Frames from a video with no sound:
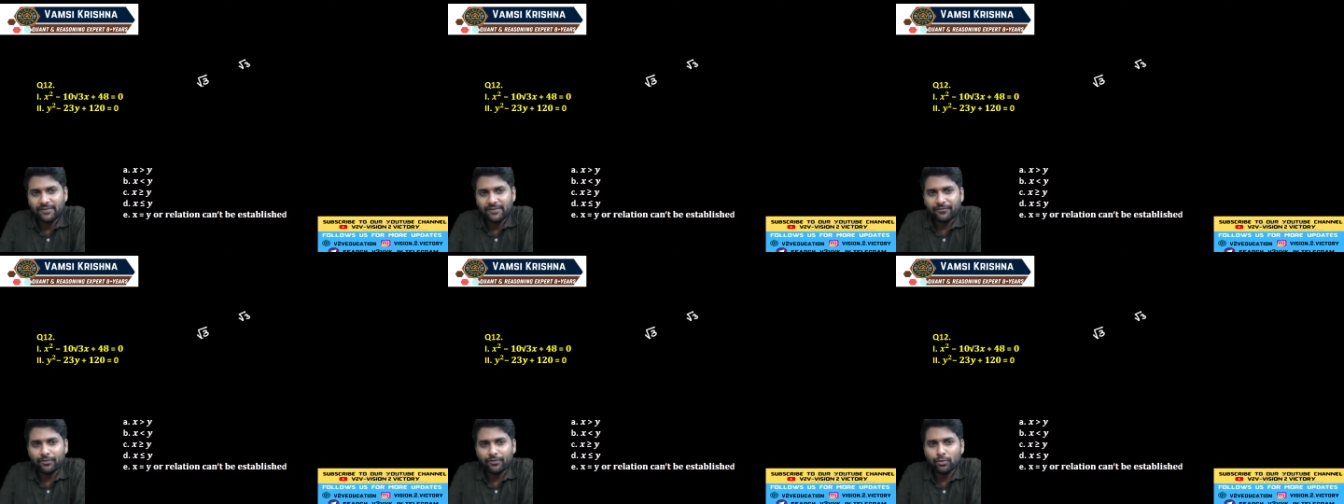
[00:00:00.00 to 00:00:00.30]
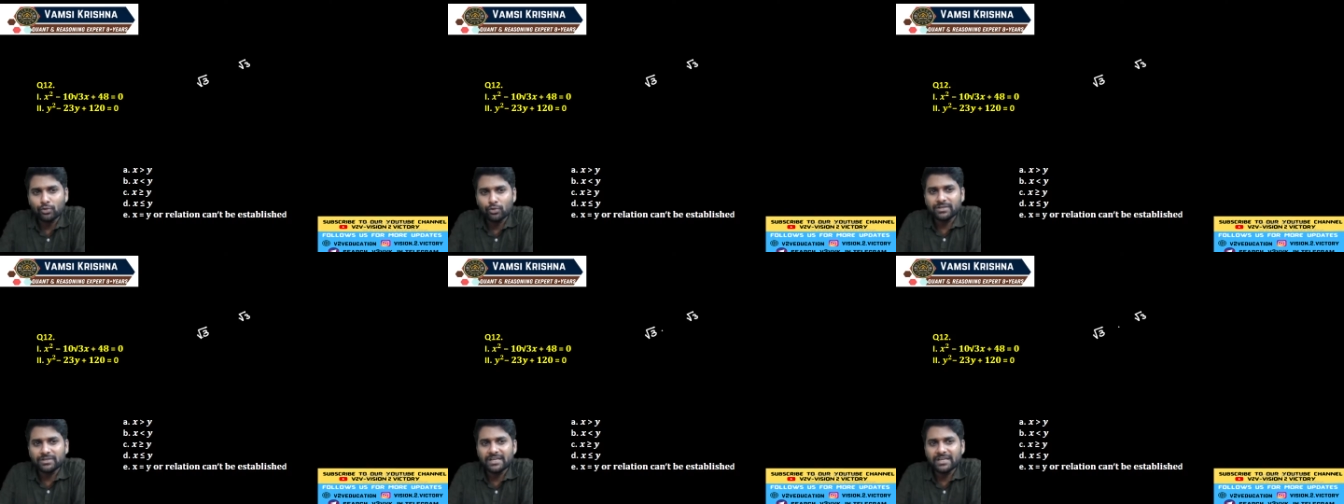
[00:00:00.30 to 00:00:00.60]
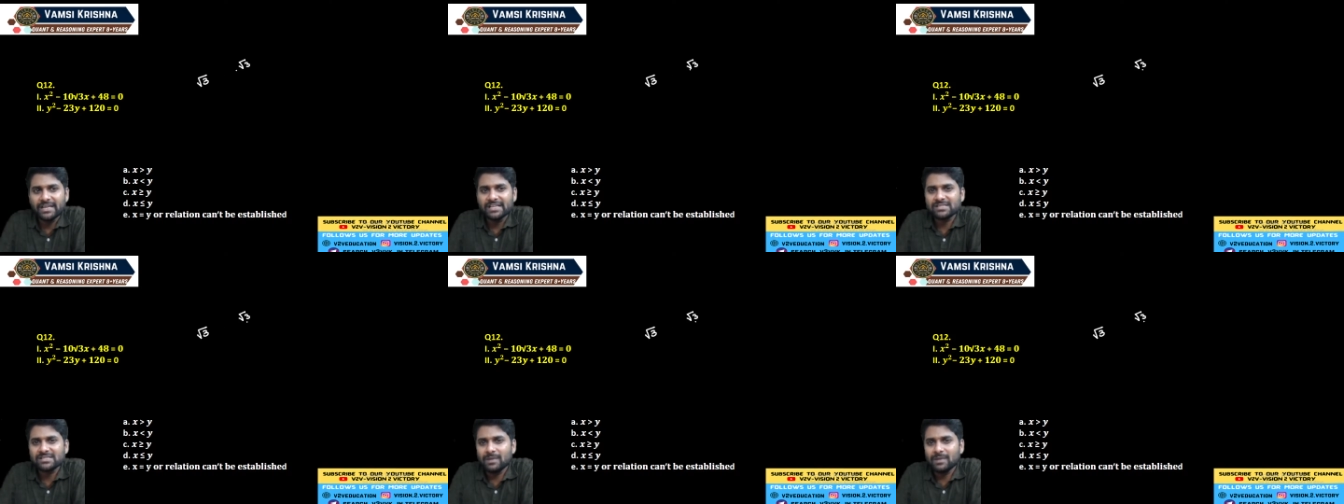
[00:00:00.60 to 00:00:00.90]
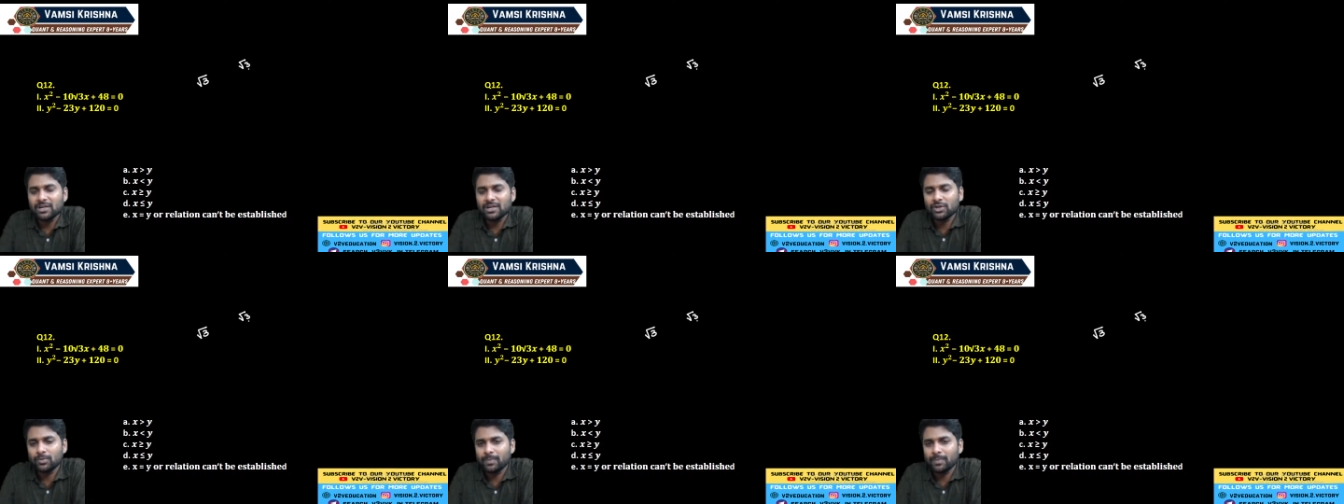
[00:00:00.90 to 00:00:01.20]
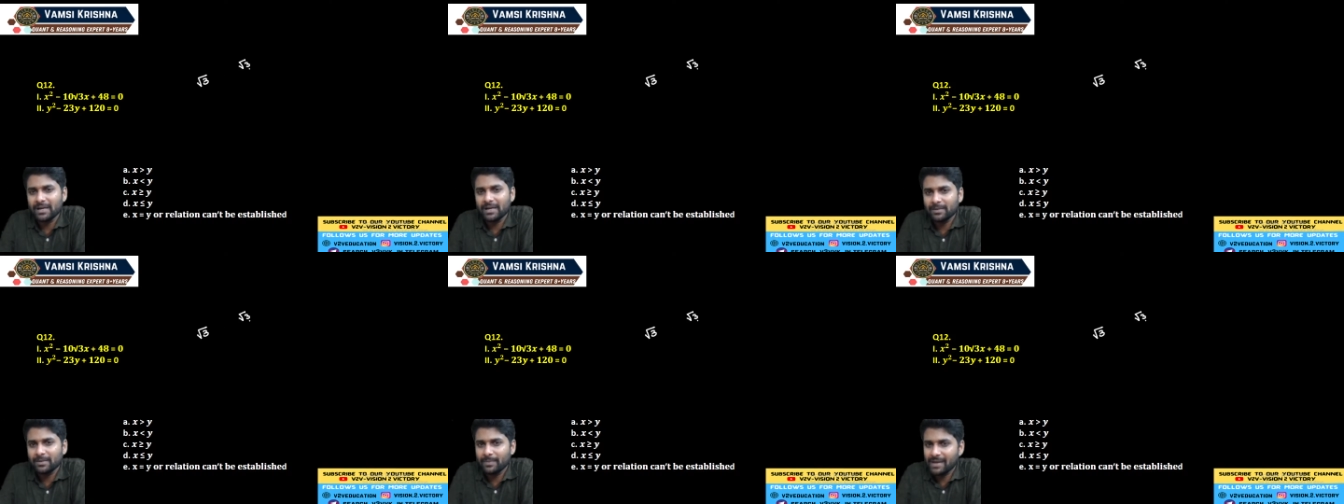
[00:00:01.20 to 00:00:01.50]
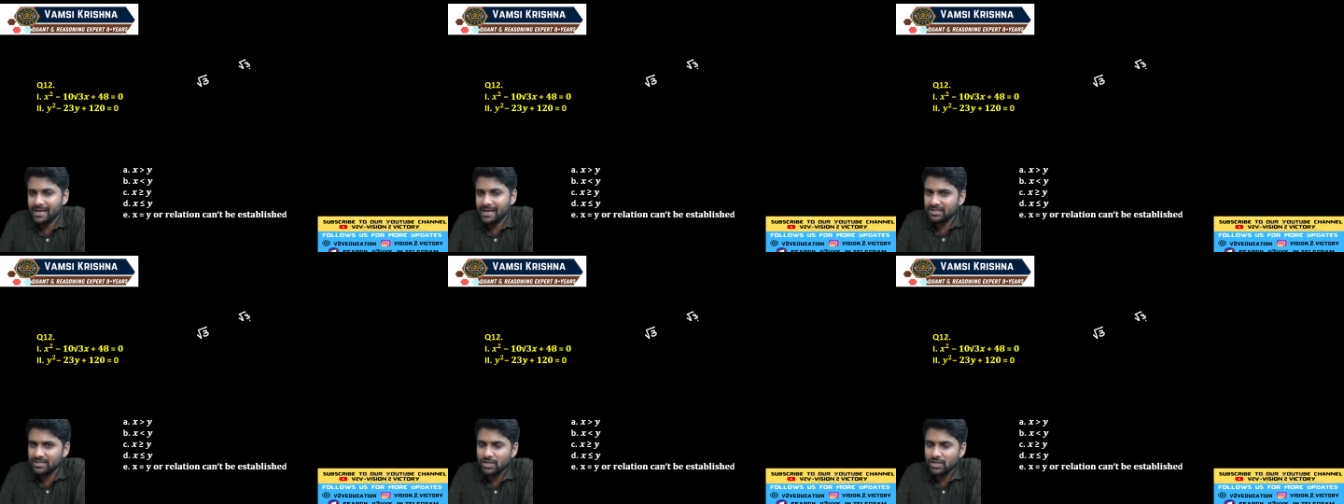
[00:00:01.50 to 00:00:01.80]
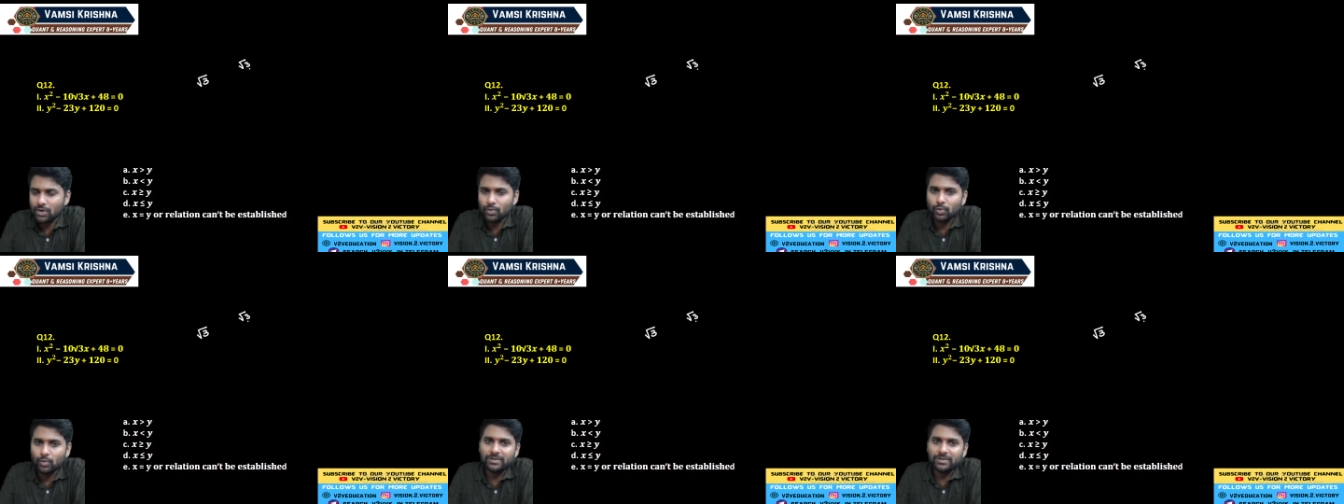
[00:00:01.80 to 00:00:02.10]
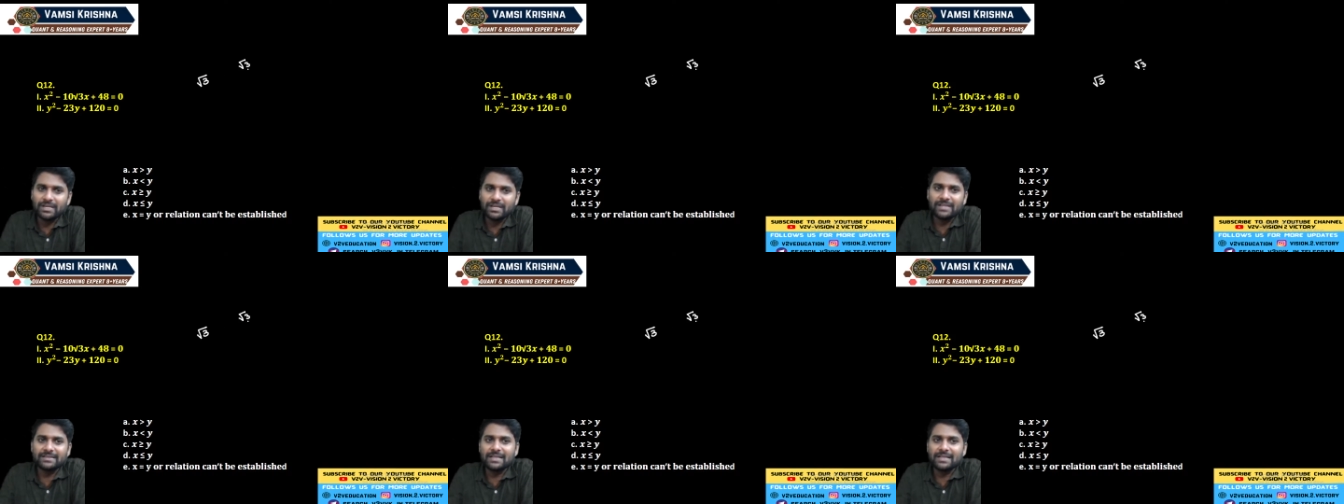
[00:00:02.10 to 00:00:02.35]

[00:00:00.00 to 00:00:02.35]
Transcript: if root 3 is multiplied by another root 3,